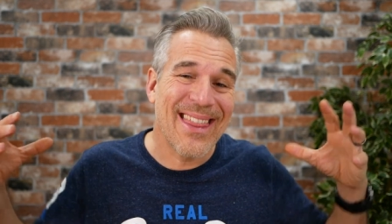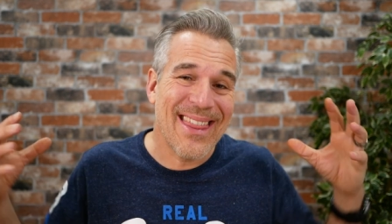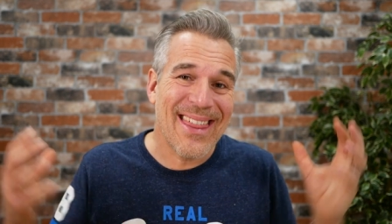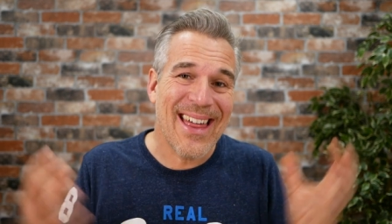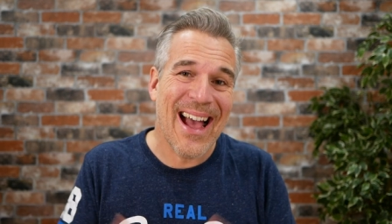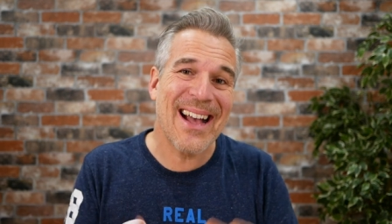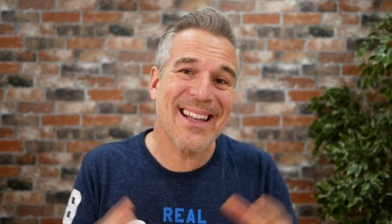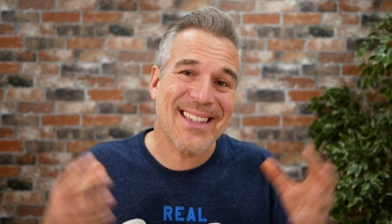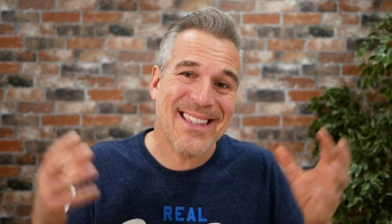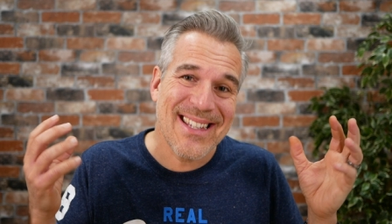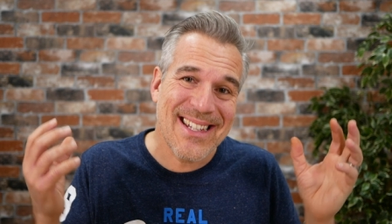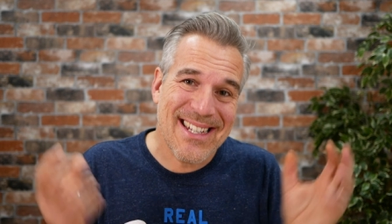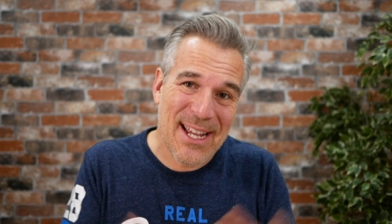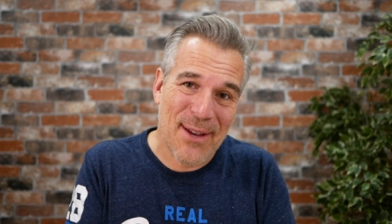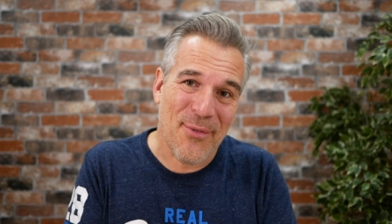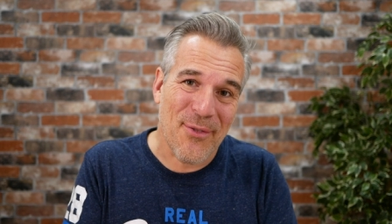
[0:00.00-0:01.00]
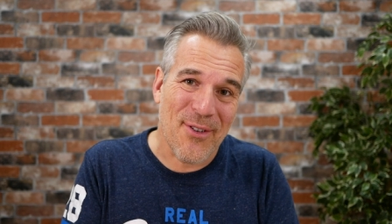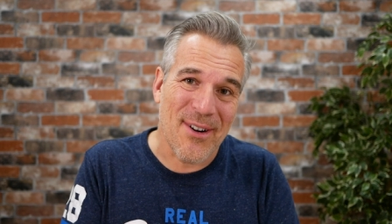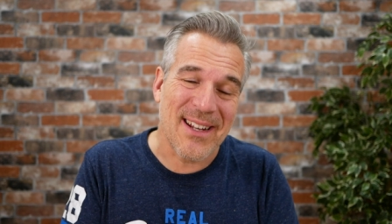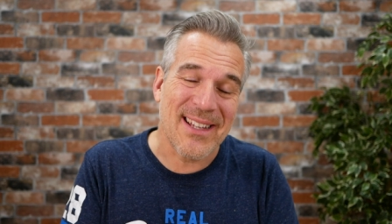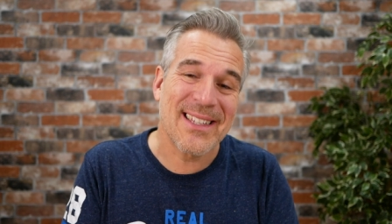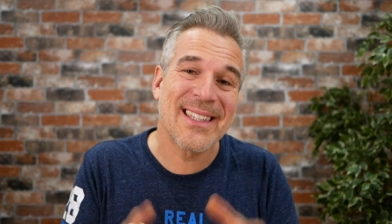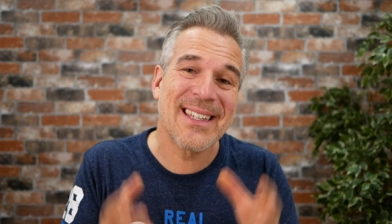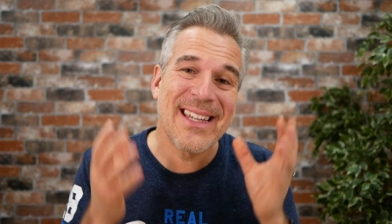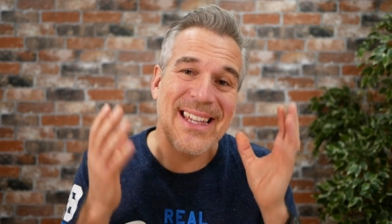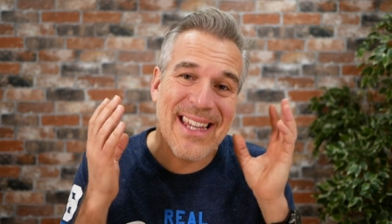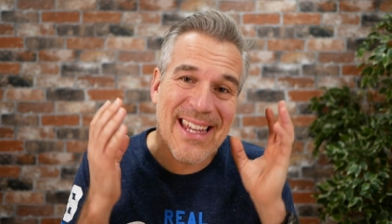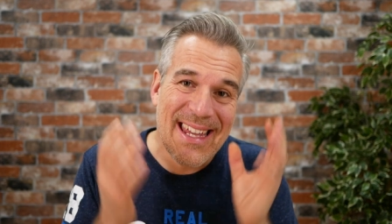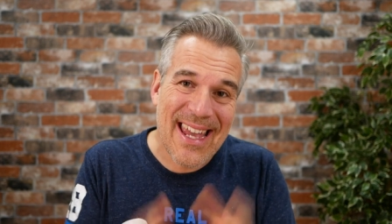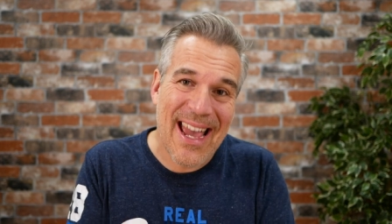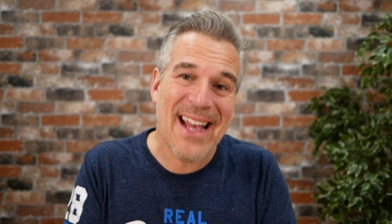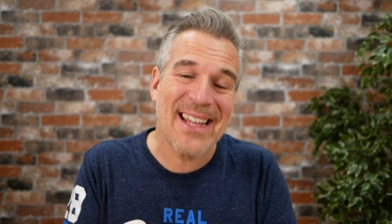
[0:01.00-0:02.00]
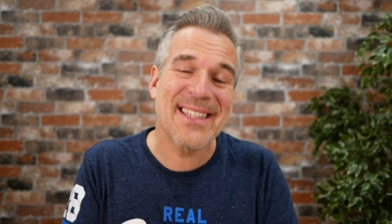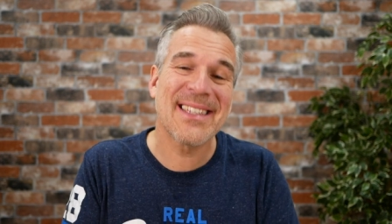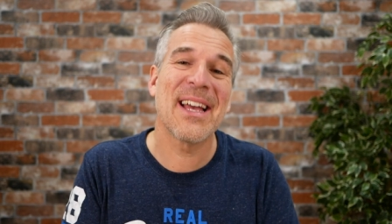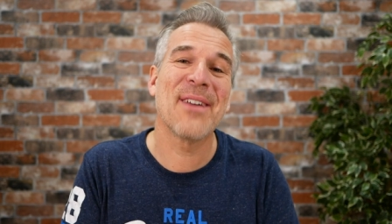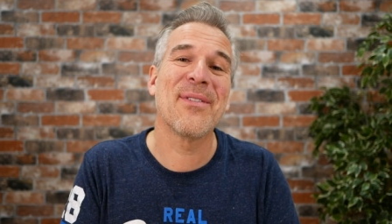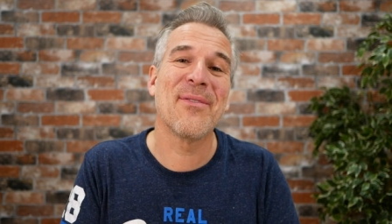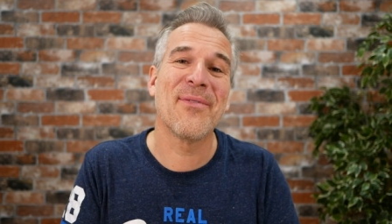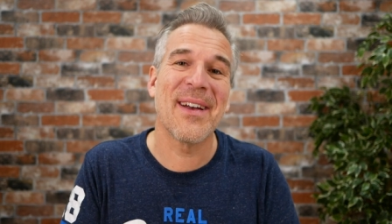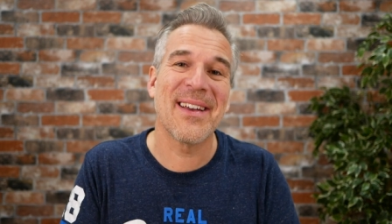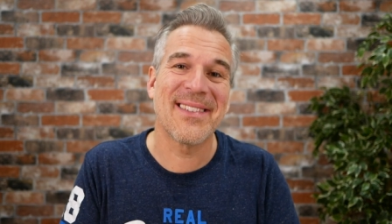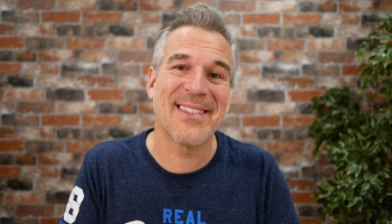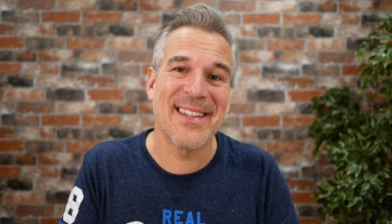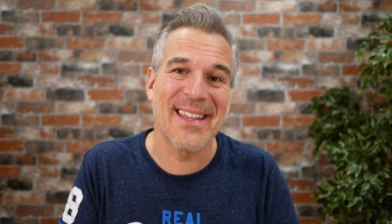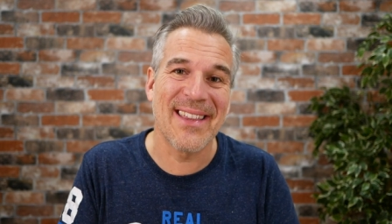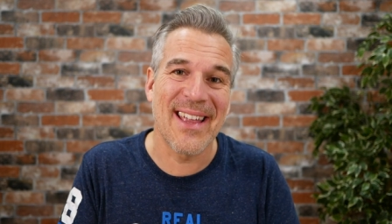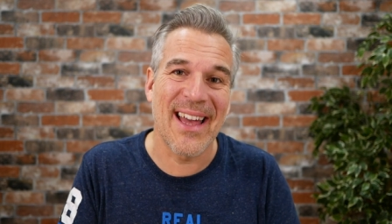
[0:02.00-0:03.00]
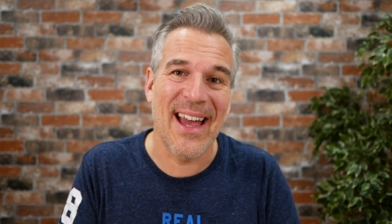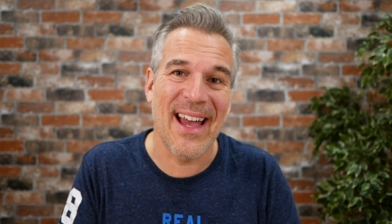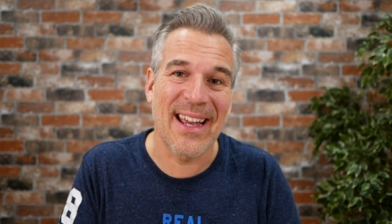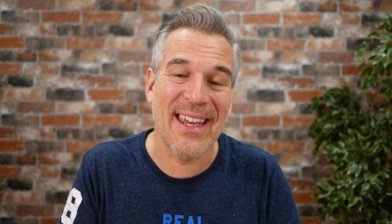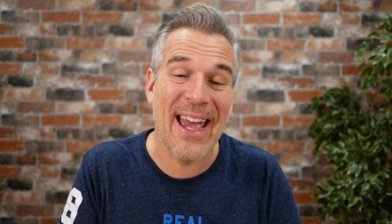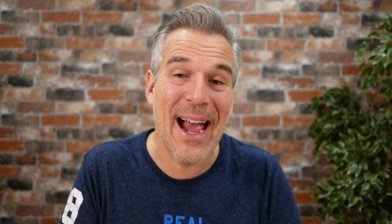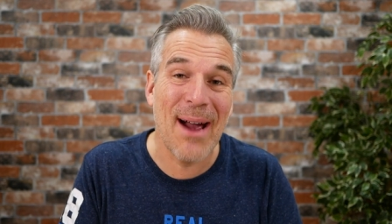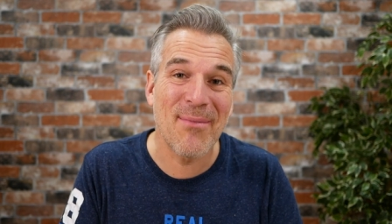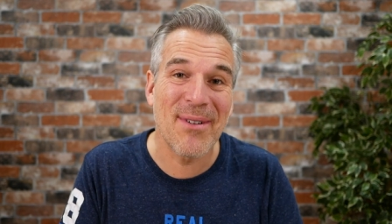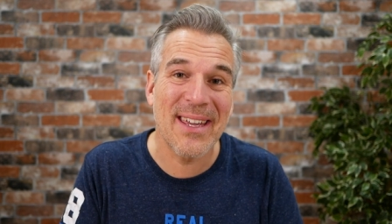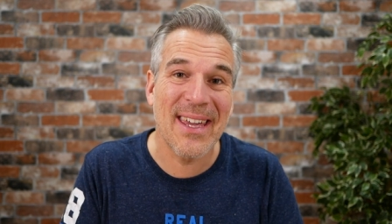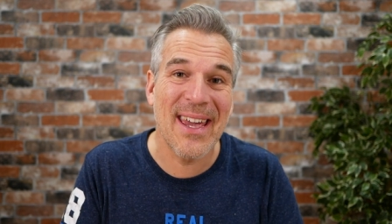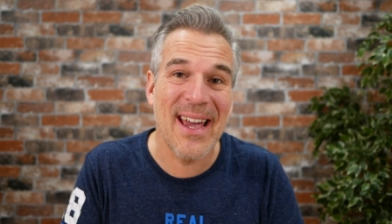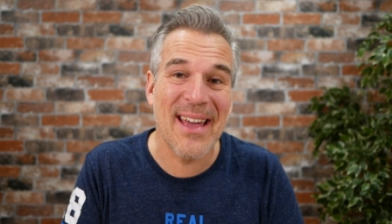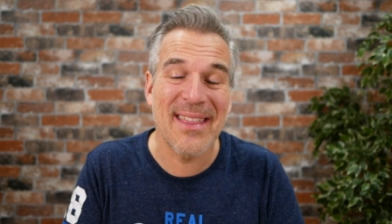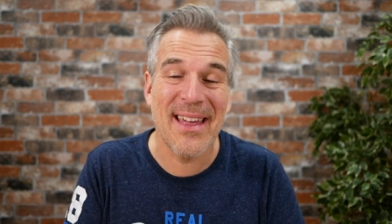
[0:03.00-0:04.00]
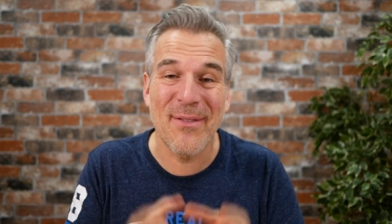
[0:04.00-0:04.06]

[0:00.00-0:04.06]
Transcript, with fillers: That's the difference. Yes, they've invested in their camera kit.